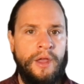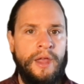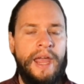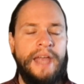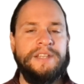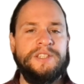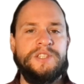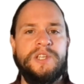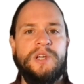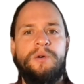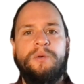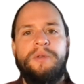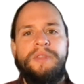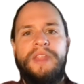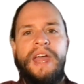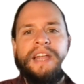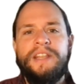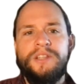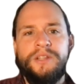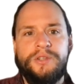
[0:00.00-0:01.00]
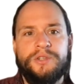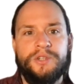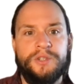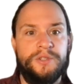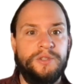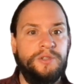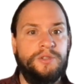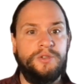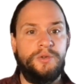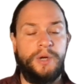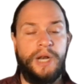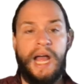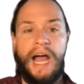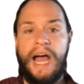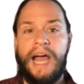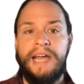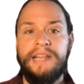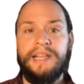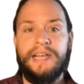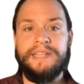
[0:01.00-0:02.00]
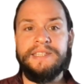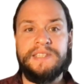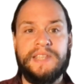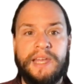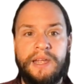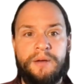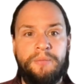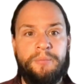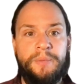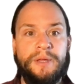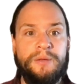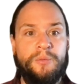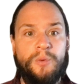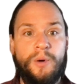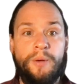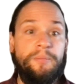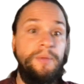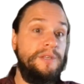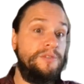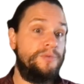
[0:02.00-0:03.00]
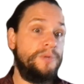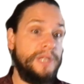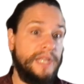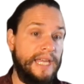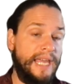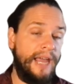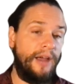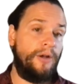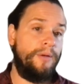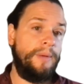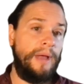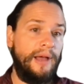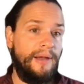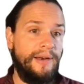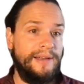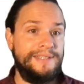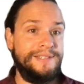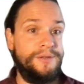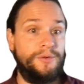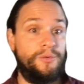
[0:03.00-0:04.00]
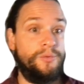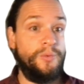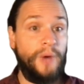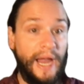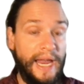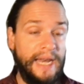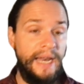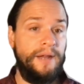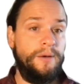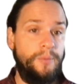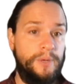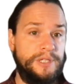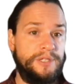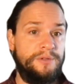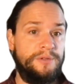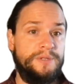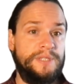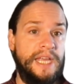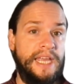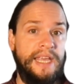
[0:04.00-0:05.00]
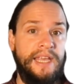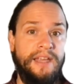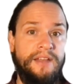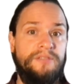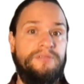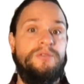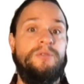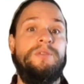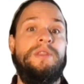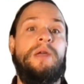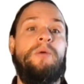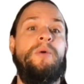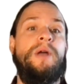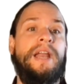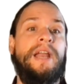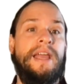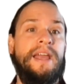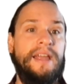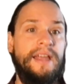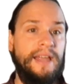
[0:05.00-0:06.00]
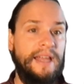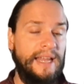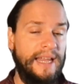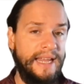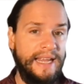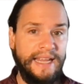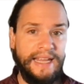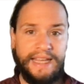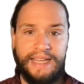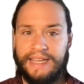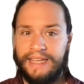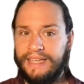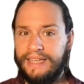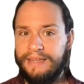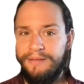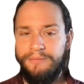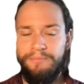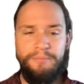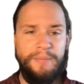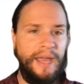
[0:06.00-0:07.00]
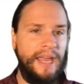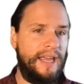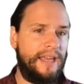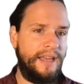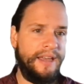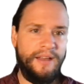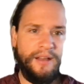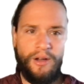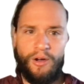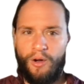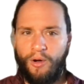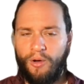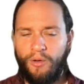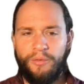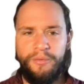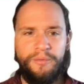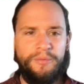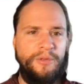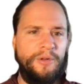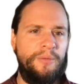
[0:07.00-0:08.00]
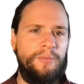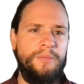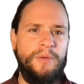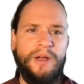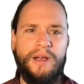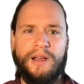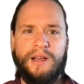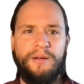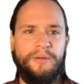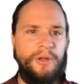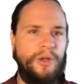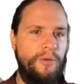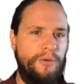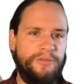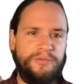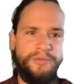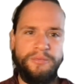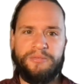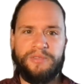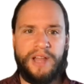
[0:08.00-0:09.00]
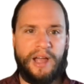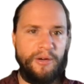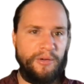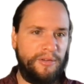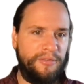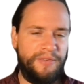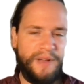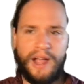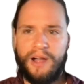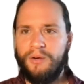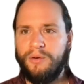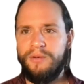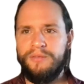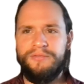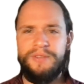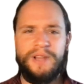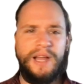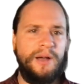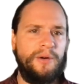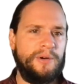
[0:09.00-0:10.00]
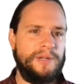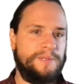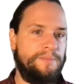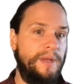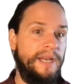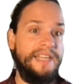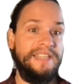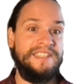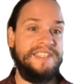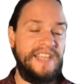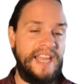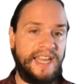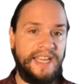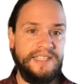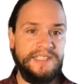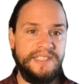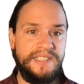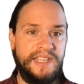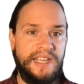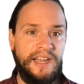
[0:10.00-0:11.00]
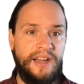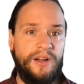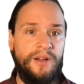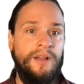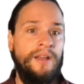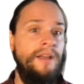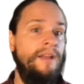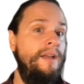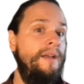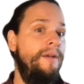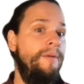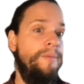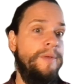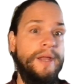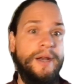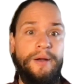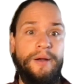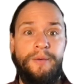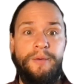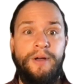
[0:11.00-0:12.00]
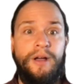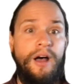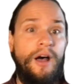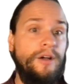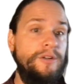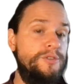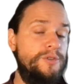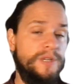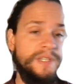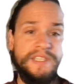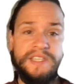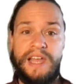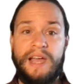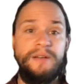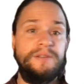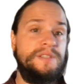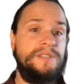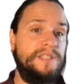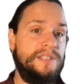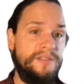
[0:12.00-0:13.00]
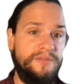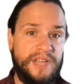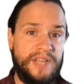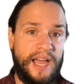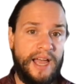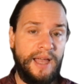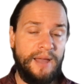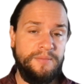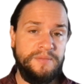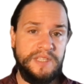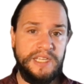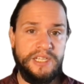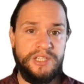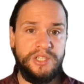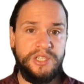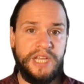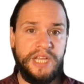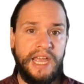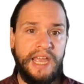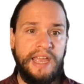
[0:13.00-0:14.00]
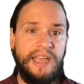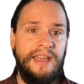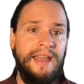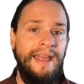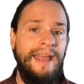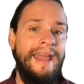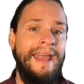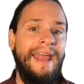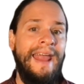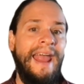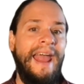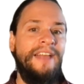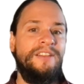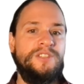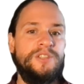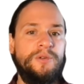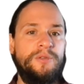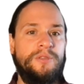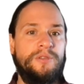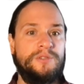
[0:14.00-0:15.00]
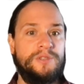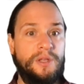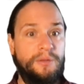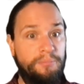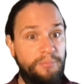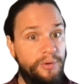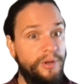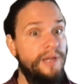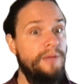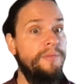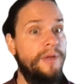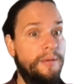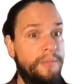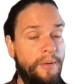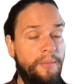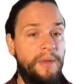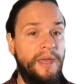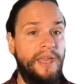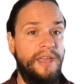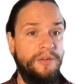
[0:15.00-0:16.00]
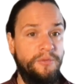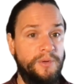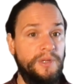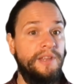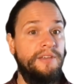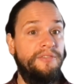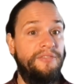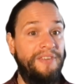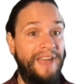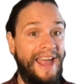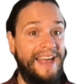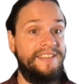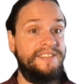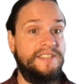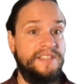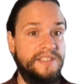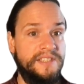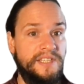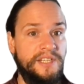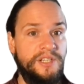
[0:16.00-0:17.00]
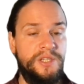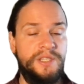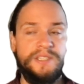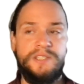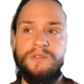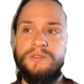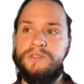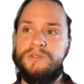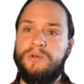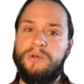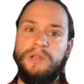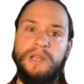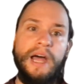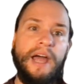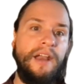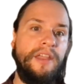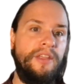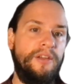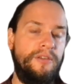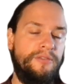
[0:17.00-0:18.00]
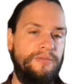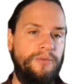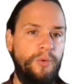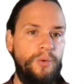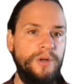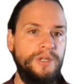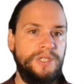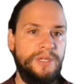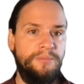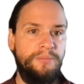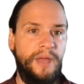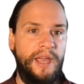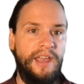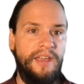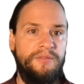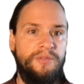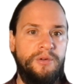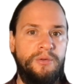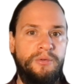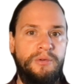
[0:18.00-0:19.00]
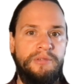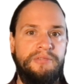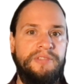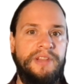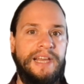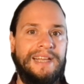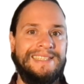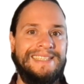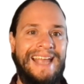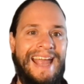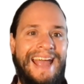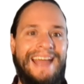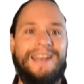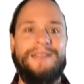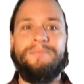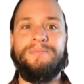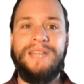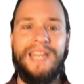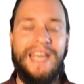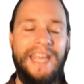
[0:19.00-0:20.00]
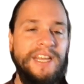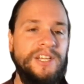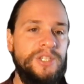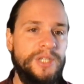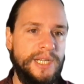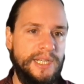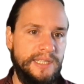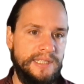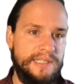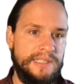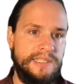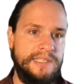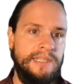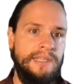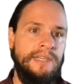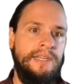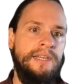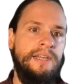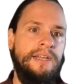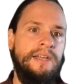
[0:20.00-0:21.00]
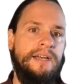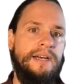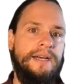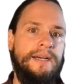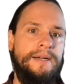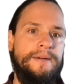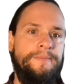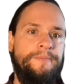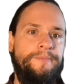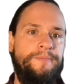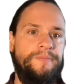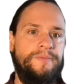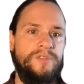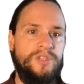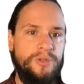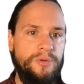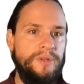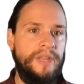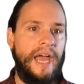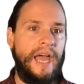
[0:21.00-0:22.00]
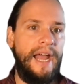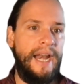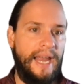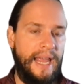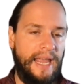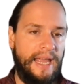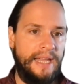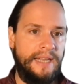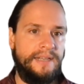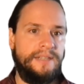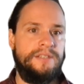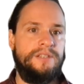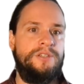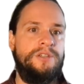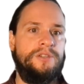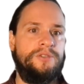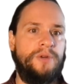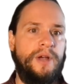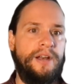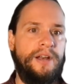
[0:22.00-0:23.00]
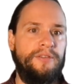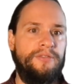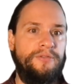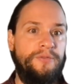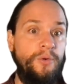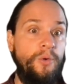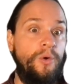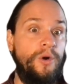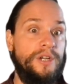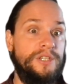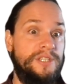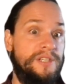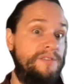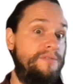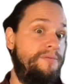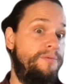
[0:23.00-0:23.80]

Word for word: And so that just sort of highlights that what bees really care about is the rate at which they're taking in food. They want to make all the uh, going from flower to flower, flower, spending seconds there, you know, hundreds, thousands of times each day. And so there's a premium on making really fast decisions. And so a lot of their foraging behavior reflects adaptations um, to that end to try to forage as